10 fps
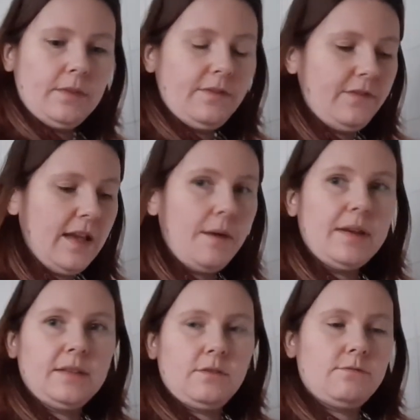Flour
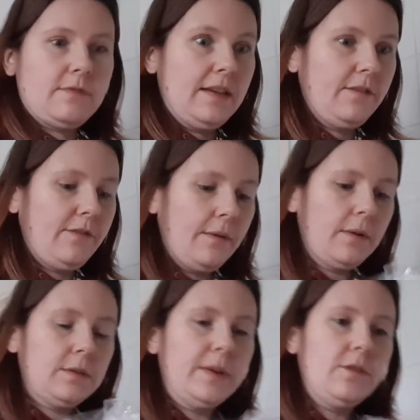is great fun
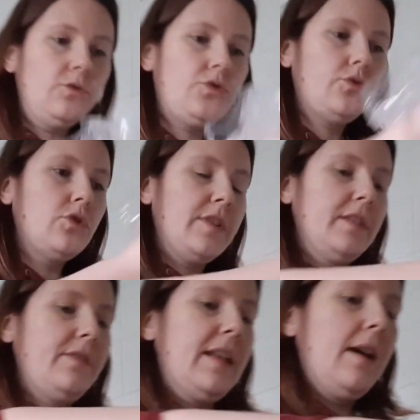because you can draw in the
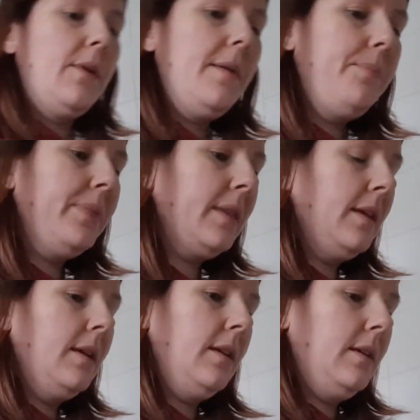flour.
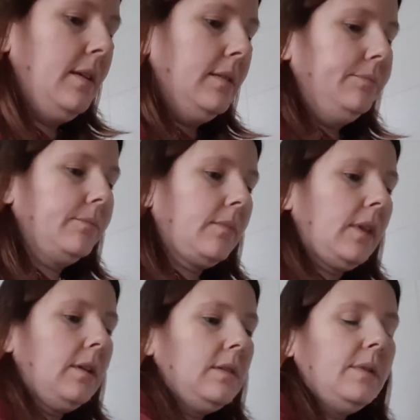
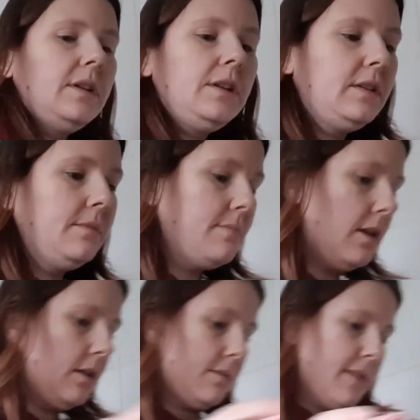So we're going to do some
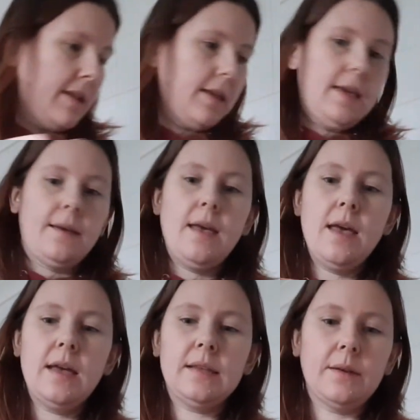mark making.
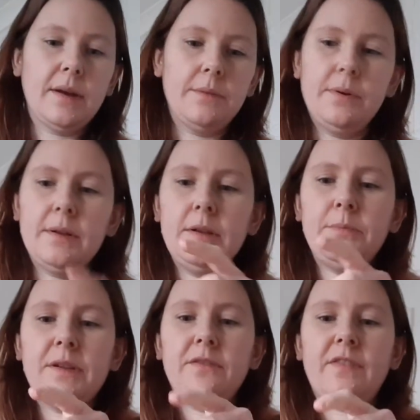So we're going to put a little
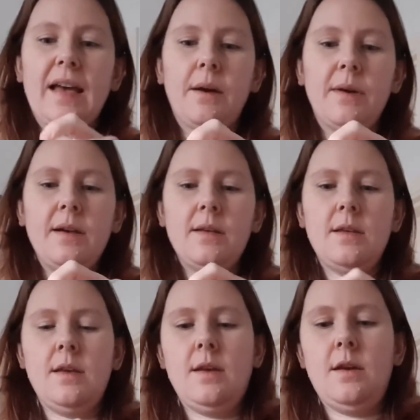bit of flour
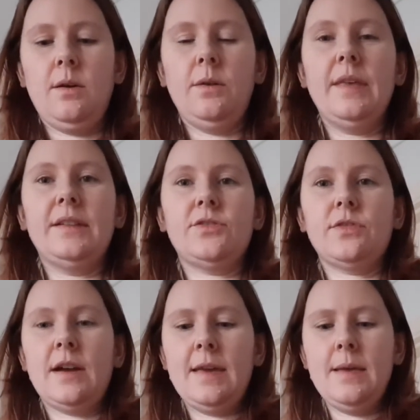on their
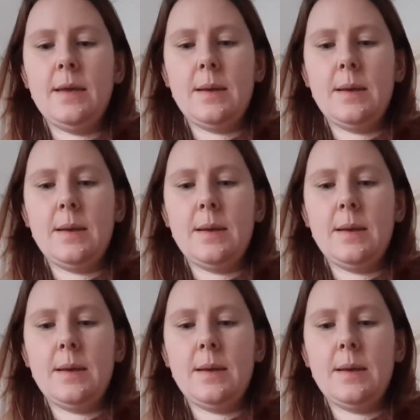tray.